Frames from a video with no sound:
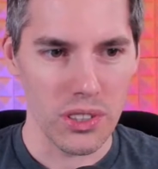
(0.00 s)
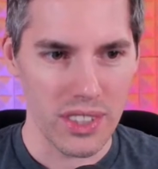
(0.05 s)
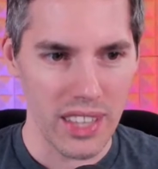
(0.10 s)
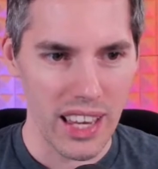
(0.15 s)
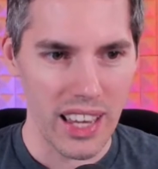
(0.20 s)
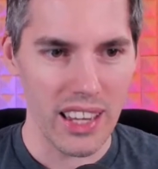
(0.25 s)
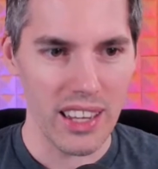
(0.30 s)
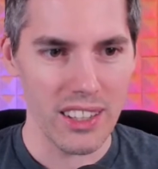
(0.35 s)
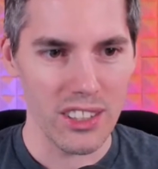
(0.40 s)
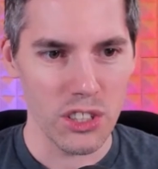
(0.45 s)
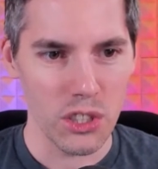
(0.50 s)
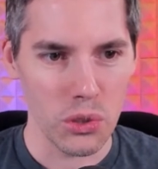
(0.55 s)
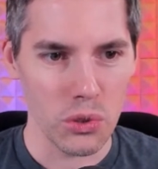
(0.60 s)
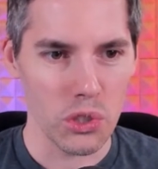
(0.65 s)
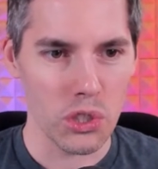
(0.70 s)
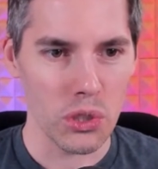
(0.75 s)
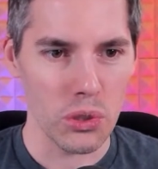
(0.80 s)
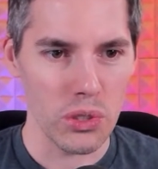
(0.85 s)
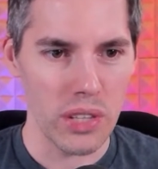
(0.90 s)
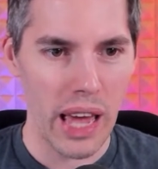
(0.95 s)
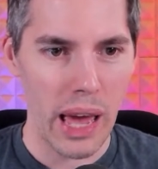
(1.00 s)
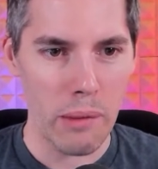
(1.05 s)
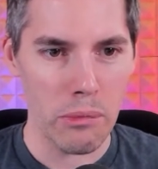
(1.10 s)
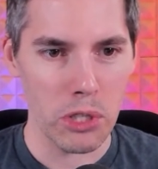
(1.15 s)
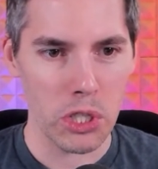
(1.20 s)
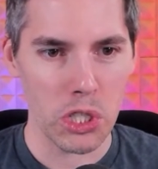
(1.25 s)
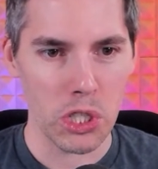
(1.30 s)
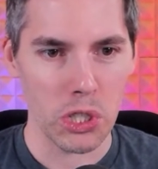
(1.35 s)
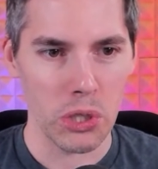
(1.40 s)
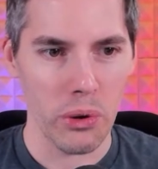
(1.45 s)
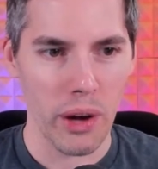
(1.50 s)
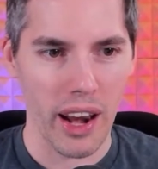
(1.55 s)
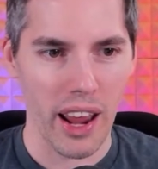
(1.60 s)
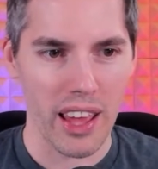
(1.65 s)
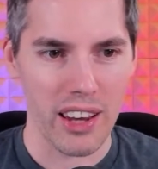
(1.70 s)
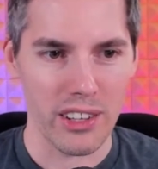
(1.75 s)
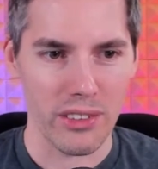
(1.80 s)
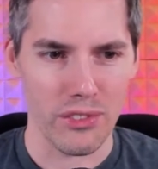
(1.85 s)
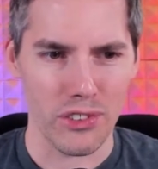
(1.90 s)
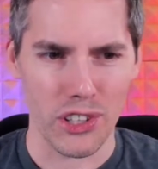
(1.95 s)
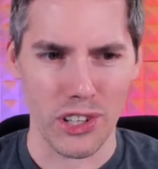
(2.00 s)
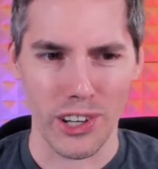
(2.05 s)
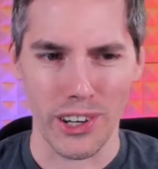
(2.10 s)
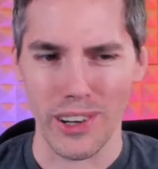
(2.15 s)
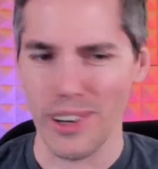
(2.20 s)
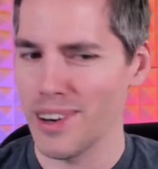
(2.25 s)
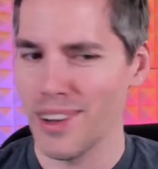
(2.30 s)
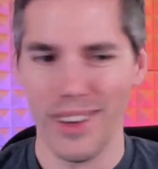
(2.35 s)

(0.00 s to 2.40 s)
they do two damage to you at end of turn.